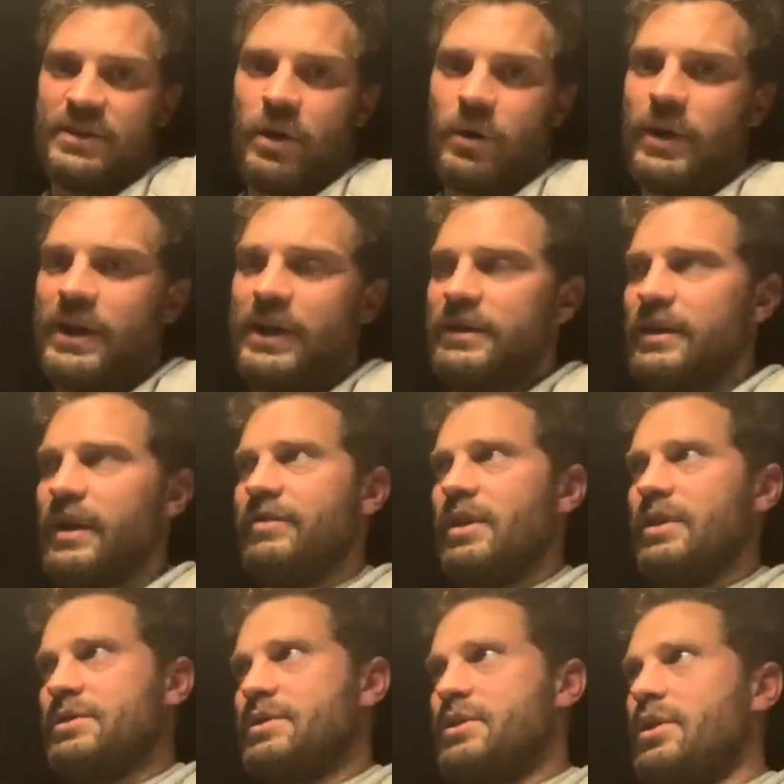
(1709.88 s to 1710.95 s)
he's already
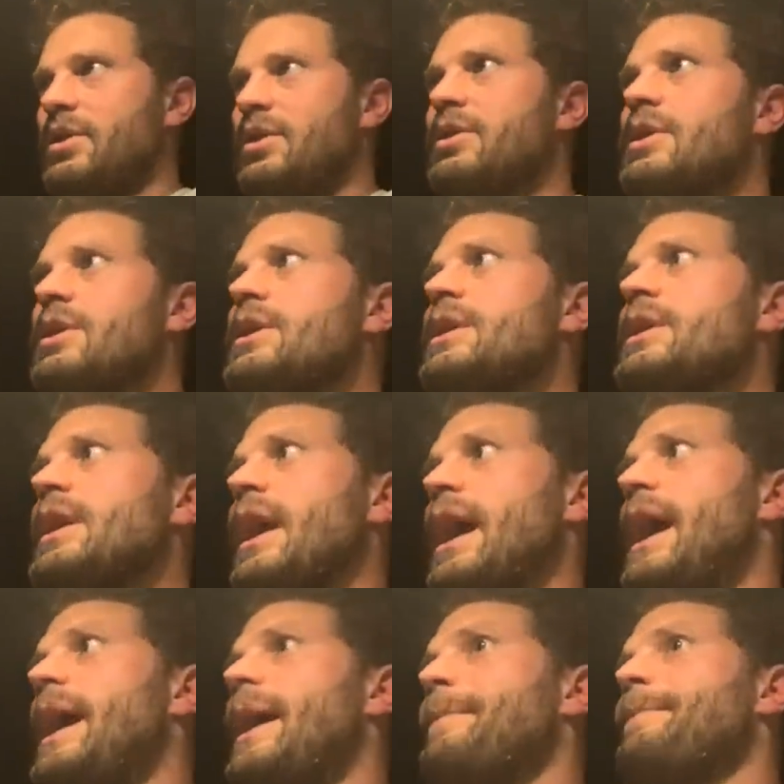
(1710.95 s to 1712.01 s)
divulged to you.
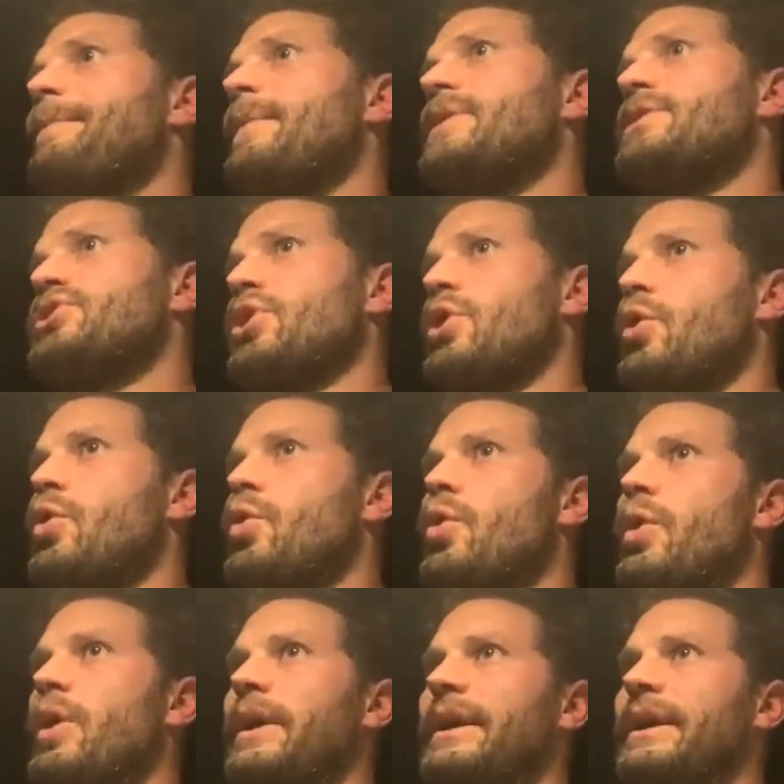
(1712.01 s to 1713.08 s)
Um,
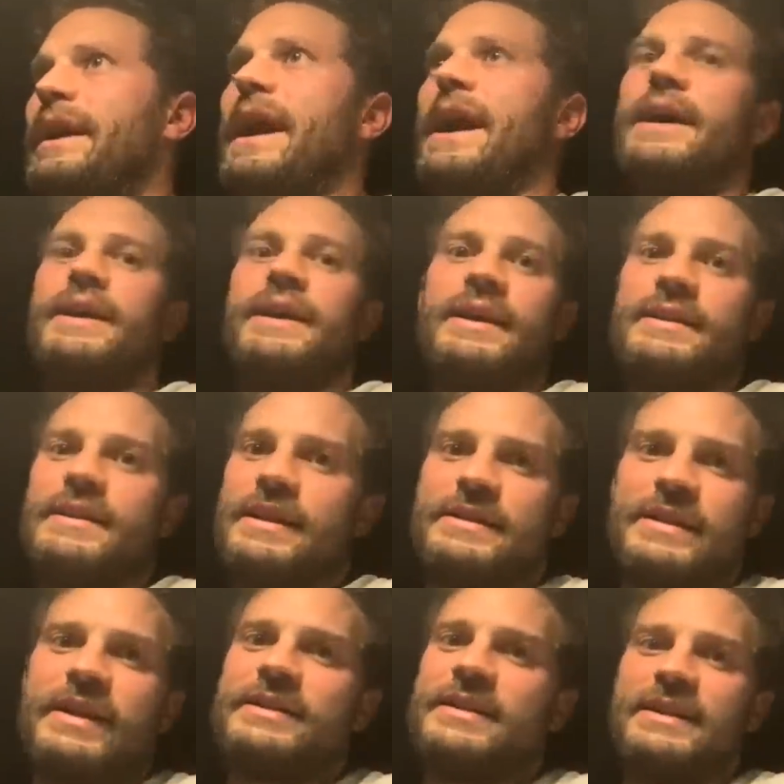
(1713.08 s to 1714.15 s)
so yeah, it,
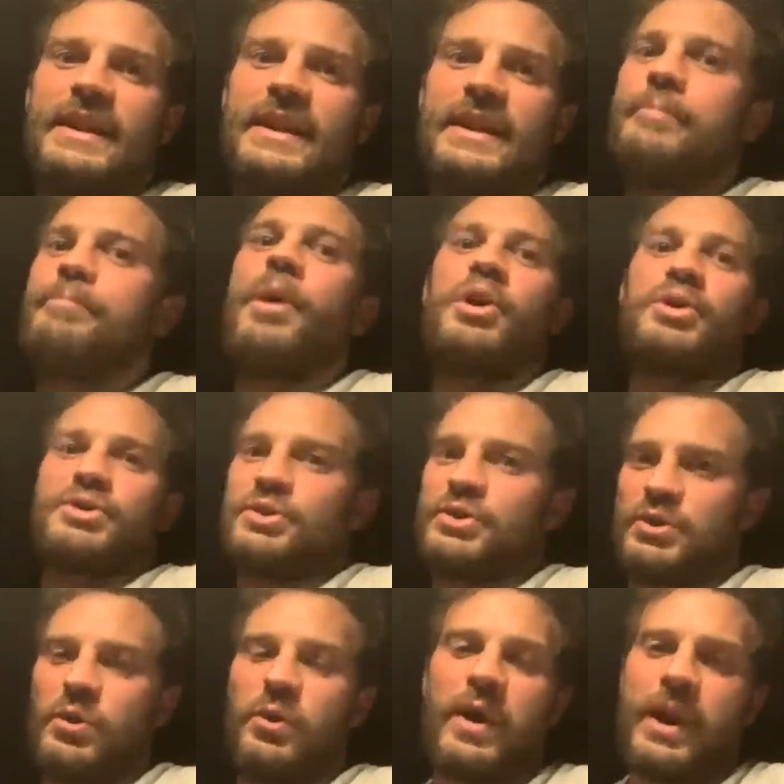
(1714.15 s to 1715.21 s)
it's it's a, a personal
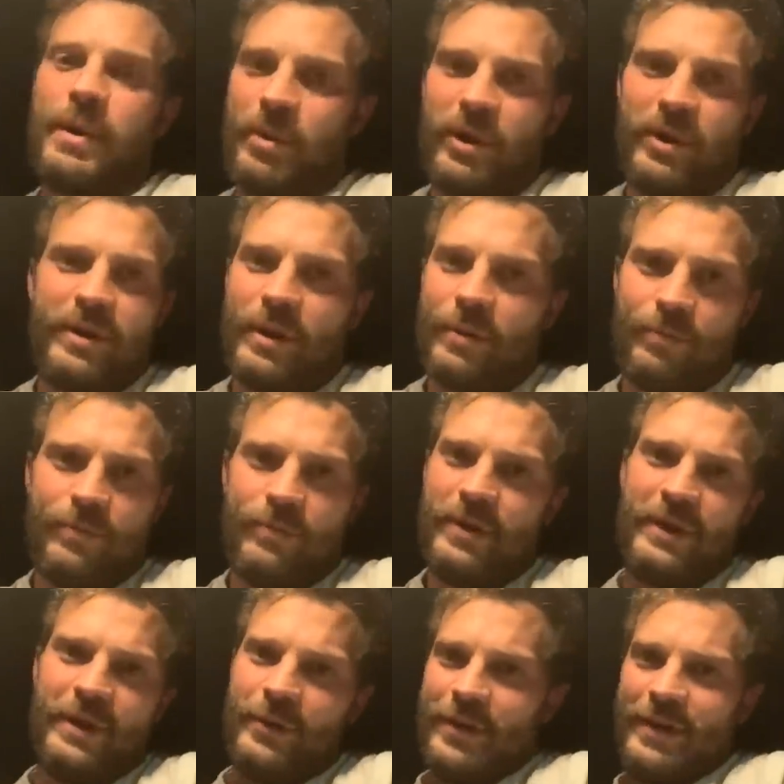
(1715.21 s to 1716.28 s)
story about a, uh,
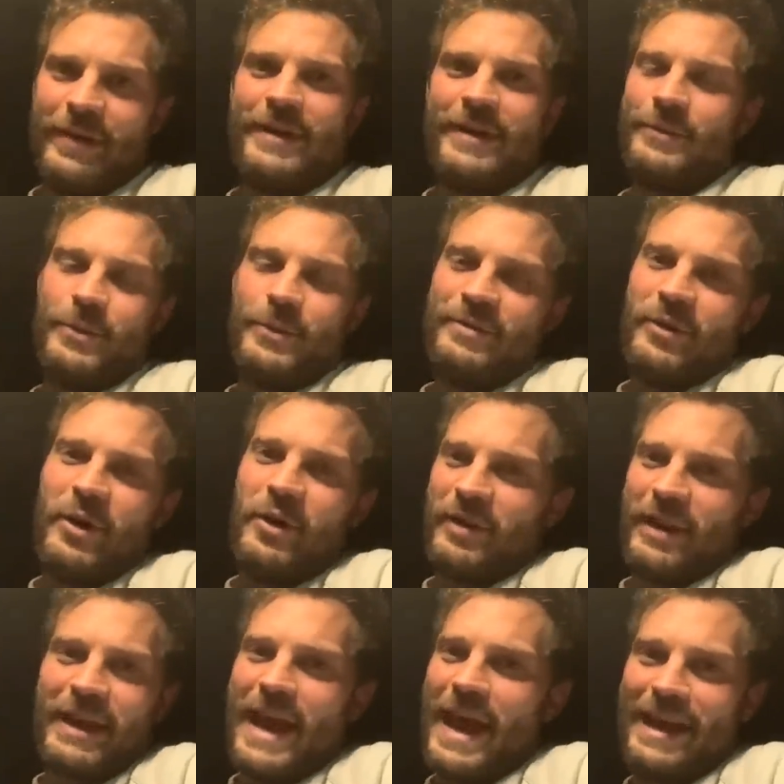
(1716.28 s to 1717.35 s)
you know that
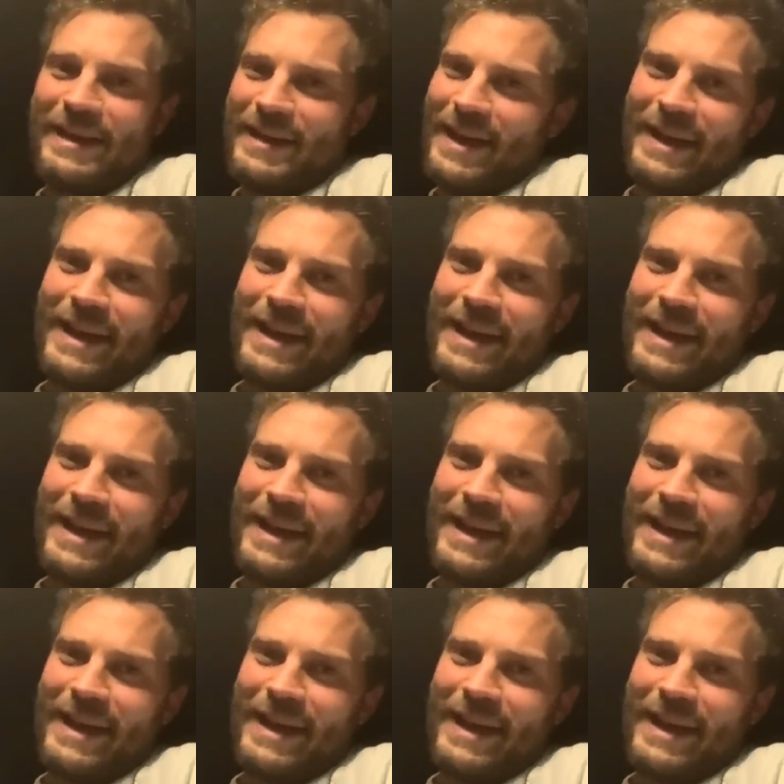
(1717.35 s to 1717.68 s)
involving Ken.